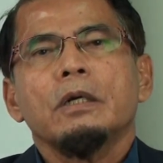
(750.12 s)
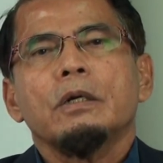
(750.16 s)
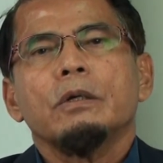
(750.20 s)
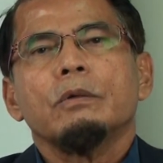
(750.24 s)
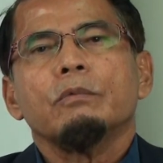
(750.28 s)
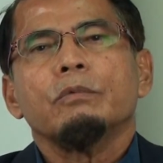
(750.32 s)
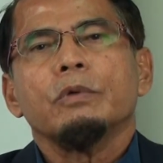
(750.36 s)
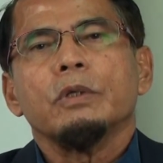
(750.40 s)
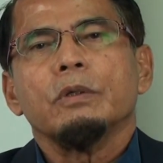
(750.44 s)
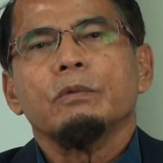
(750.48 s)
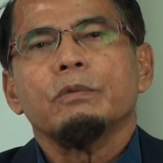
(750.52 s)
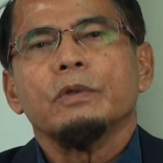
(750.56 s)

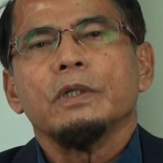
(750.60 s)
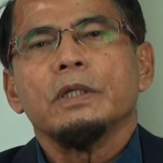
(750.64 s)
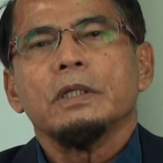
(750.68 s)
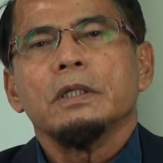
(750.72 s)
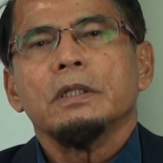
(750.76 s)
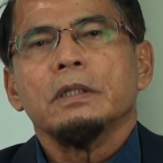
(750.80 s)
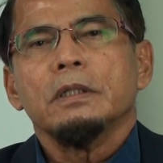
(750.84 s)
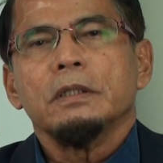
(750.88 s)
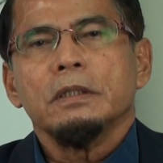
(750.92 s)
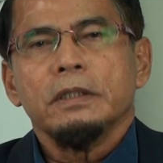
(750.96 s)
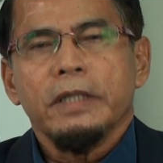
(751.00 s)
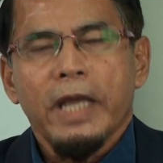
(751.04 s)
we would
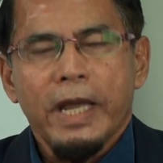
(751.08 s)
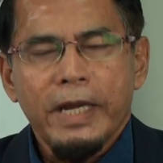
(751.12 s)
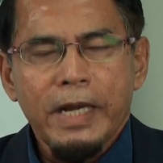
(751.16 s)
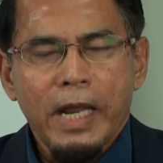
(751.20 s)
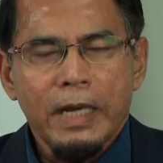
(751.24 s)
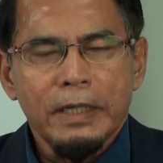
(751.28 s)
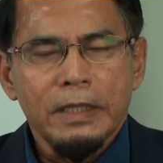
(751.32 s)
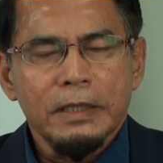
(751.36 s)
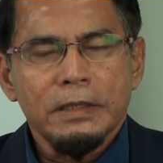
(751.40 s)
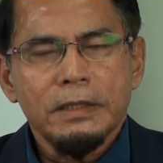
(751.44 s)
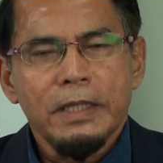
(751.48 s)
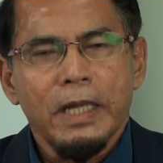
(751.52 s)
then
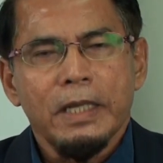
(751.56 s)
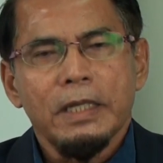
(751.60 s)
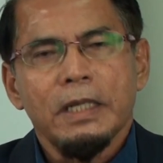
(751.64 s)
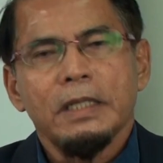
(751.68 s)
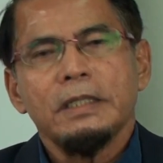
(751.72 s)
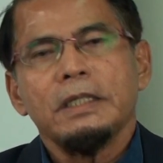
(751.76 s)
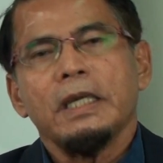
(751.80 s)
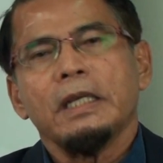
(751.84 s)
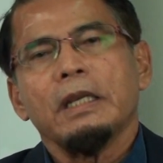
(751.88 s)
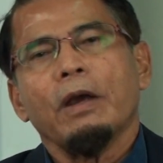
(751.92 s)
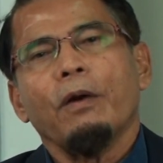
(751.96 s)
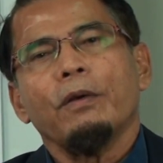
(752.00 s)
understand
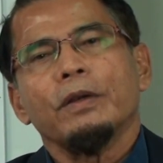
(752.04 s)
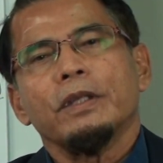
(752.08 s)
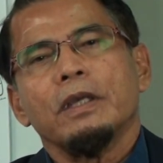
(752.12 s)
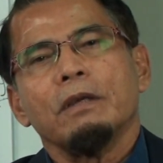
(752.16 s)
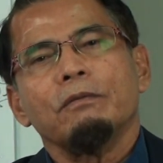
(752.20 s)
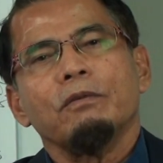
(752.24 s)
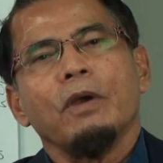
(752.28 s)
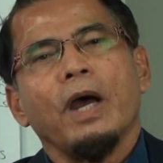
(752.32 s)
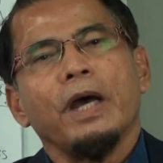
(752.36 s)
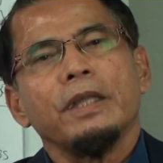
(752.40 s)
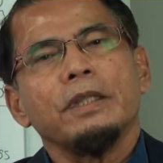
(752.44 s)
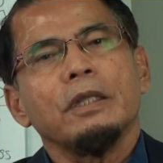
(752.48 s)
this, and I will
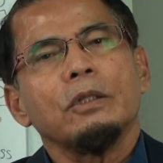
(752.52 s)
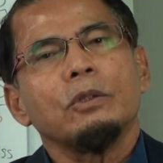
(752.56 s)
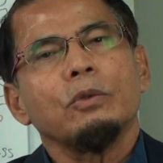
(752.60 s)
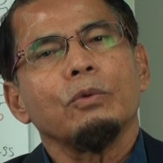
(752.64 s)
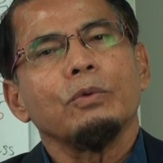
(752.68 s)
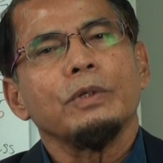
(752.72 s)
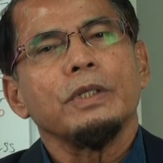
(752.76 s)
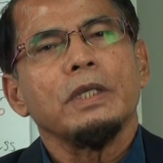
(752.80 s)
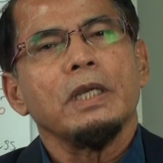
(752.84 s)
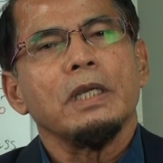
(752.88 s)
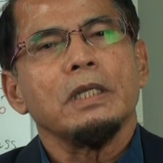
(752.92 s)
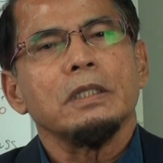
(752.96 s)
give you other
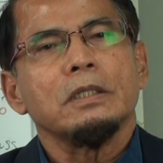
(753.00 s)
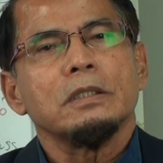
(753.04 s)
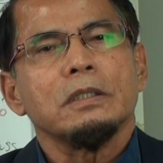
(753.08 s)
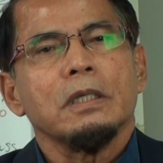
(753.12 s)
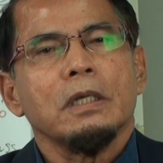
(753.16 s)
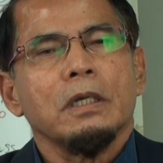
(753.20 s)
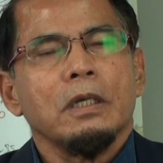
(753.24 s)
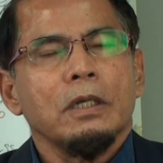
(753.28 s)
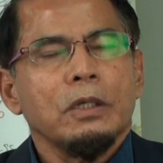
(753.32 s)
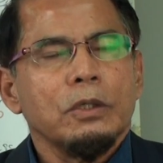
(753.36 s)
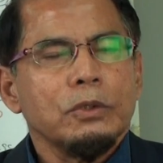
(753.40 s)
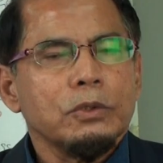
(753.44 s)
toolkits
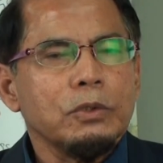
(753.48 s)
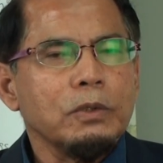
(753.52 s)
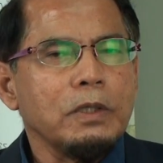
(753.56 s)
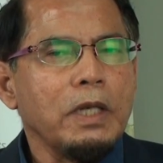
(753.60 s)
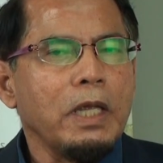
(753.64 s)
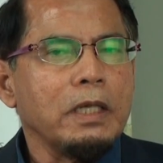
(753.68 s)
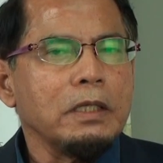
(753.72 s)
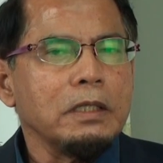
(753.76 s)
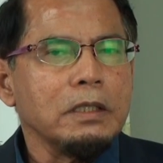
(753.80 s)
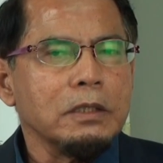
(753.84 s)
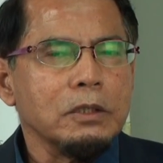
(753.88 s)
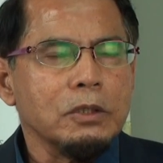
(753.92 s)
so
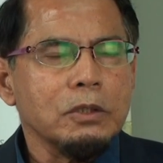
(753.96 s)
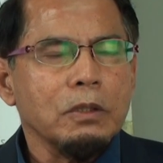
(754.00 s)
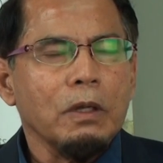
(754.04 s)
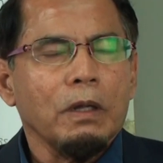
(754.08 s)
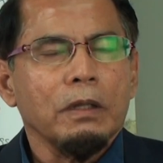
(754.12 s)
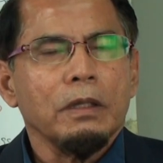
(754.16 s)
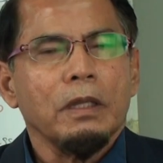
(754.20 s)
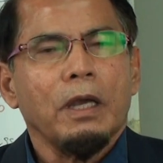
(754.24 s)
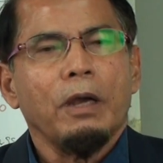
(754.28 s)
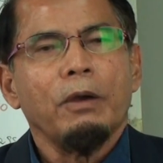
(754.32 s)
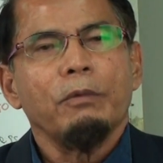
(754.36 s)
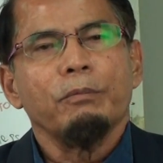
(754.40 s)
that
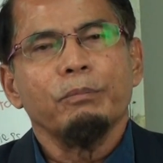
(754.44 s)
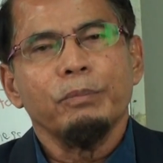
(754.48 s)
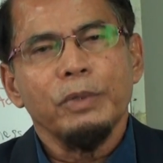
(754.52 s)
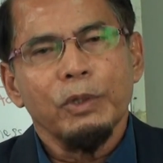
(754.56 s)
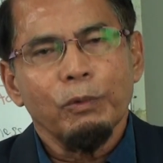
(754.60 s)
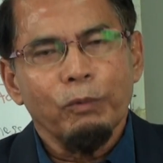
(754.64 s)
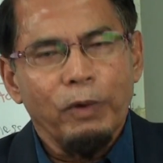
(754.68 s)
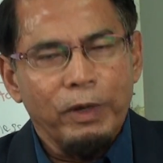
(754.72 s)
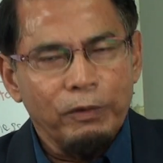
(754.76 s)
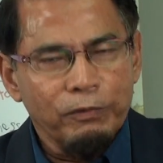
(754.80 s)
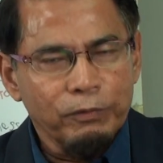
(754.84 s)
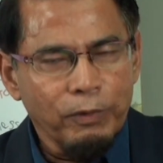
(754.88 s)
inshallah,
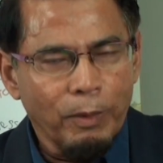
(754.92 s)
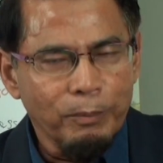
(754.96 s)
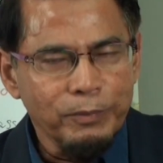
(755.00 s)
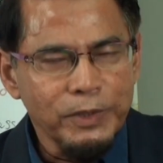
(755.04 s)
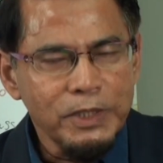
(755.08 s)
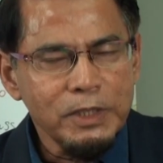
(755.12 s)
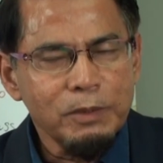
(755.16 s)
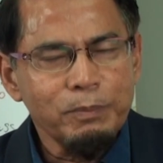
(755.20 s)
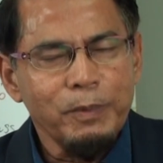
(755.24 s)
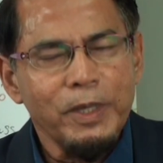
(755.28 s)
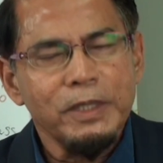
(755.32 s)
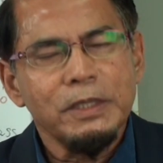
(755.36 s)
from
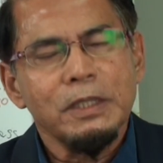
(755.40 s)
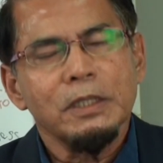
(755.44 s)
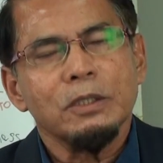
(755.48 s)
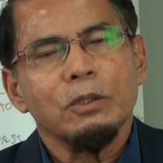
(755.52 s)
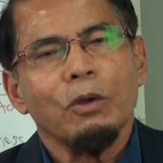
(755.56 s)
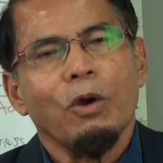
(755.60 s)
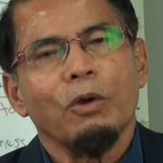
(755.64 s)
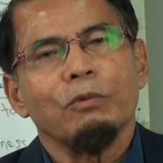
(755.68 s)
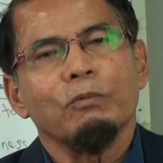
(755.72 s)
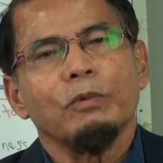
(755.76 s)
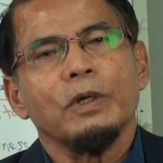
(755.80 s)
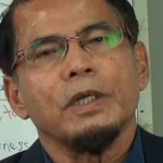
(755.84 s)
this basis
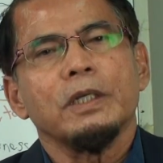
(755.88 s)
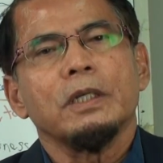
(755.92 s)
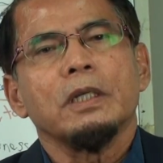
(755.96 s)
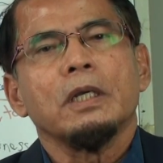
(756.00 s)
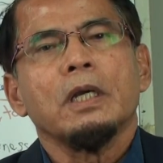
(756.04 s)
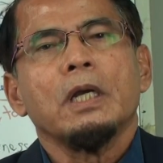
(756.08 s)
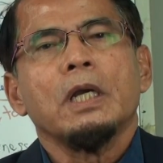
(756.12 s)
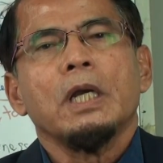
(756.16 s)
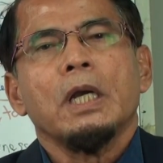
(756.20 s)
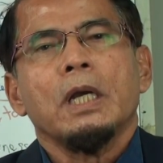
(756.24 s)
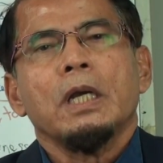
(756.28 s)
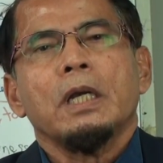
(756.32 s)
onward,
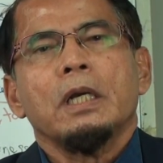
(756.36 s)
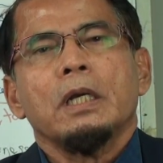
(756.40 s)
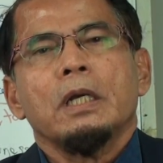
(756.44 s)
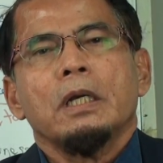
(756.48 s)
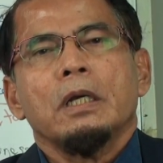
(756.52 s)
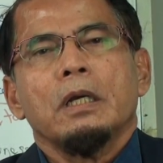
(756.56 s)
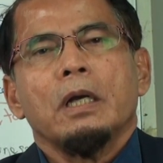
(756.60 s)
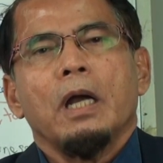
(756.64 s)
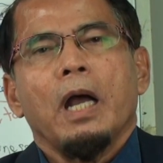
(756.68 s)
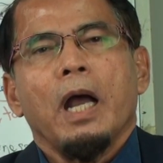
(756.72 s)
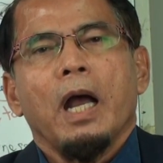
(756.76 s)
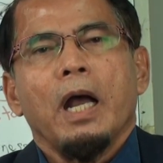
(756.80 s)

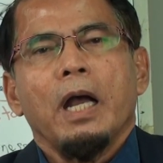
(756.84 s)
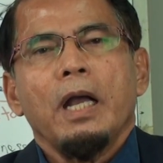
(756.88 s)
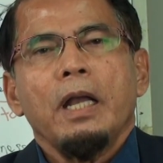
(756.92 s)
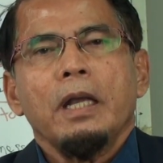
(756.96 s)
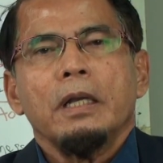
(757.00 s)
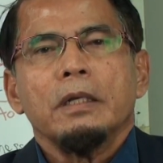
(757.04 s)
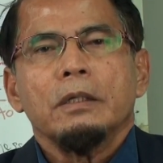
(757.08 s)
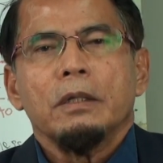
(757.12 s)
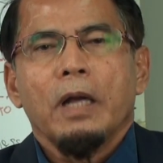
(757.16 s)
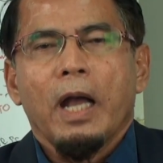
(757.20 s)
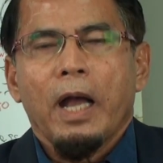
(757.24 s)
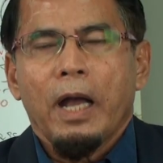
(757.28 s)

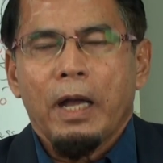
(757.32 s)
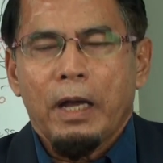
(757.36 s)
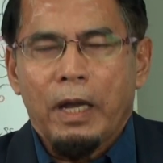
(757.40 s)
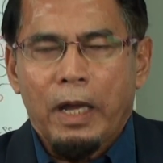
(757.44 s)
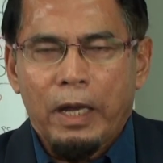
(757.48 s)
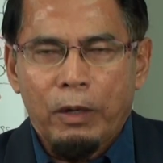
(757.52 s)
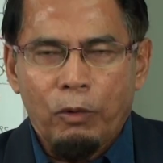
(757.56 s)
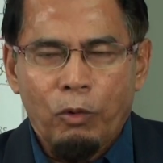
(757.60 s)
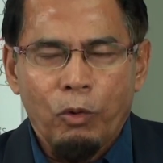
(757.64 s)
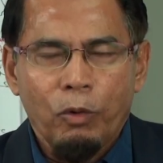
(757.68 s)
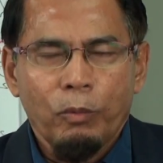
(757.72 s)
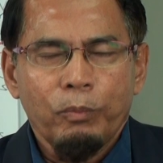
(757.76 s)

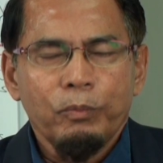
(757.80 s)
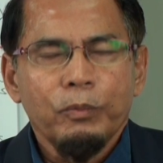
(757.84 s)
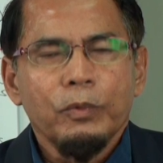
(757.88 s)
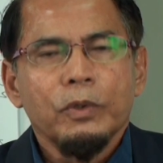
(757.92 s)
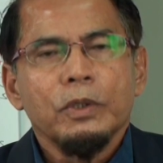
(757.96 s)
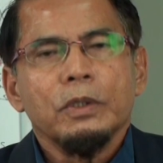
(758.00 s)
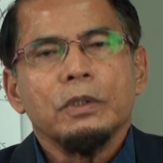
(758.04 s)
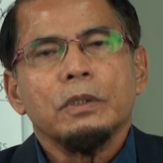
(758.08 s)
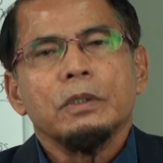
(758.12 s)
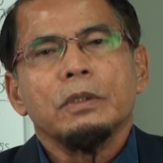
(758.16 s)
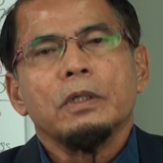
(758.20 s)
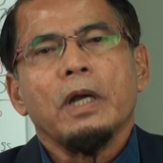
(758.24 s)
I hope
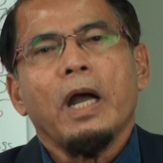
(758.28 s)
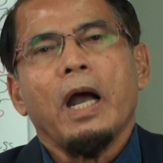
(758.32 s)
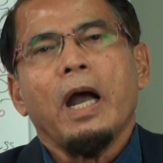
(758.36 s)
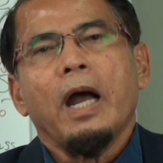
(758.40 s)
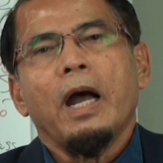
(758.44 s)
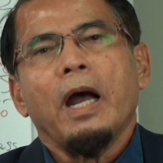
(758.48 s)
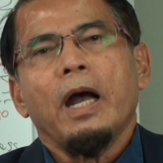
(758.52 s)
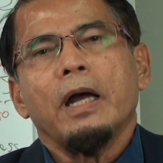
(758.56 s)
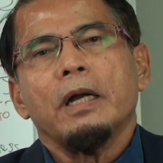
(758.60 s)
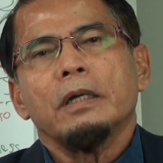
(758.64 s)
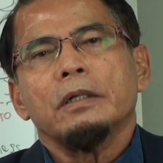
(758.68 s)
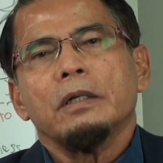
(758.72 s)

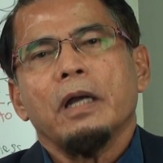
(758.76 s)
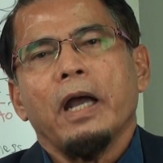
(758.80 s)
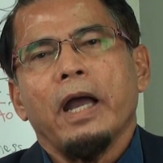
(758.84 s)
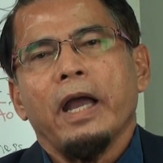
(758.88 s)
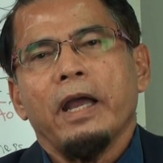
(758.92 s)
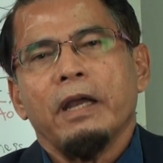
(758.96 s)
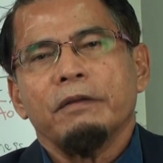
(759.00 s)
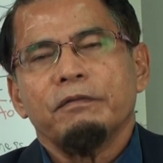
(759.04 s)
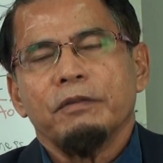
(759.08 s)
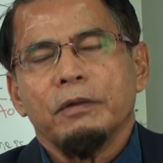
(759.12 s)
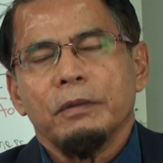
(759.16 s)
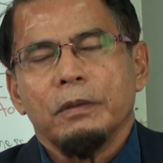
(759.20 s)
I
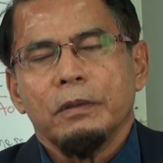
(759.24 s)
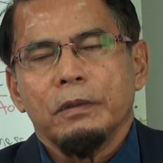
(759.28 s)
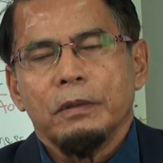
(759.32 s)
have